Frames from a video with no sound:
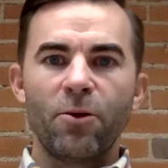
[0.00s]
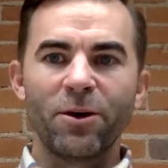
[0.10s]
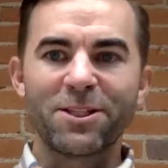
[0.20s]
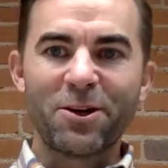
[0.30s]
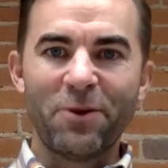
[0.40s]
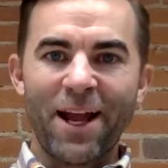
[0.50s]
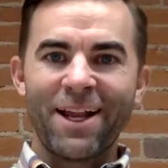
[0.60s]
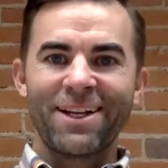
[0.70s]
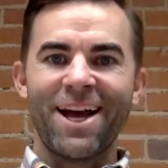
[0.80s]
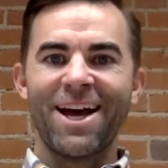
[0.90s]
What's going
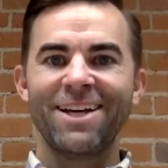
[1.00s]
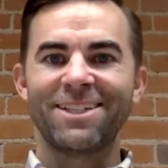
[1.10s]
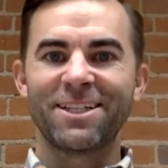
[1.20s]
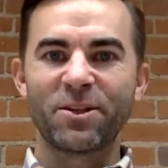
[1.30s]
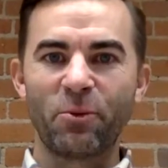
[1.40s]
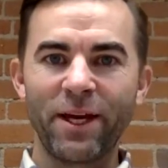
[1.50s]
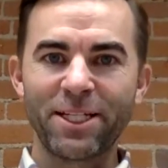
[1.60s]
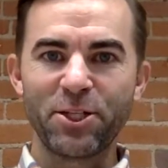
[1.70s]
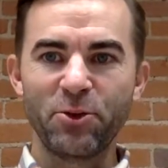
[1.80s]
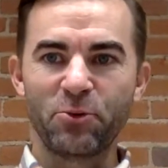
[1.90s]
on, guys? It's the
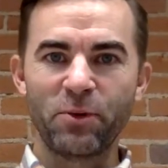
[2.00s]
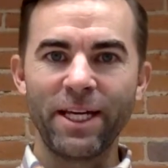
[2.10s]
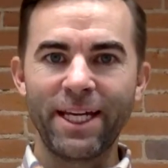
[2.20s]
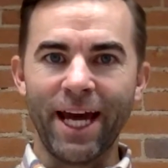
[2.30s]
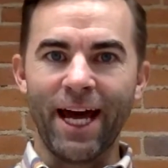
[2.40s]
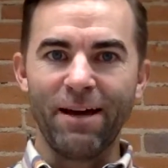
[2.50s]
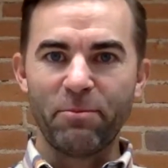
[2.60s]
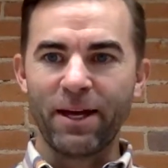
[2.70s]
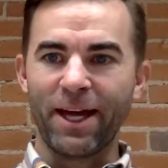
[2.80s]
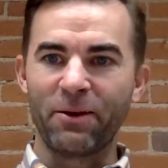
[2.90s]
week two
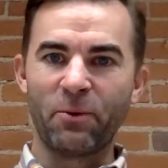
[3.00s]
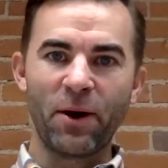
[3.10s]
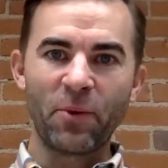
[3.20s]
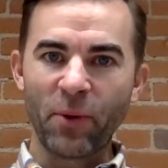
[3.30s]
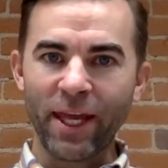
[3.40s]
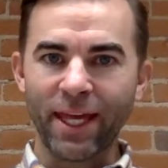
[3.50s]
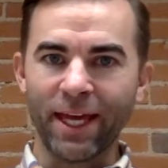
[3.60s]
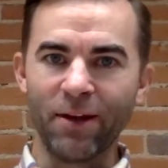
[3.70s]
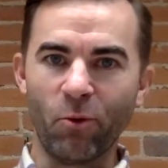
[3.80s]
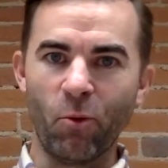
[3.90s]
recap, and what a week
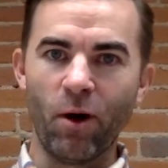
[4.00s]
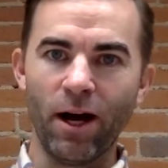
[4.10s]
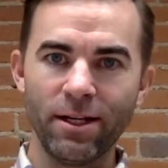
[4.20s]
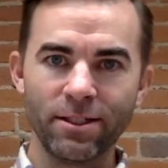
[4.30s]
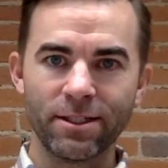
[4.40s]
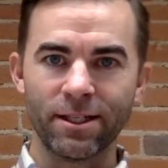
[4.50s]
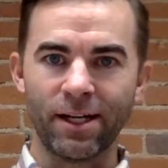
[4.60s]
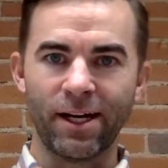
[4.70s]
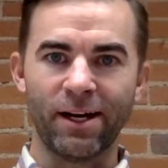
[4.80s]
it was.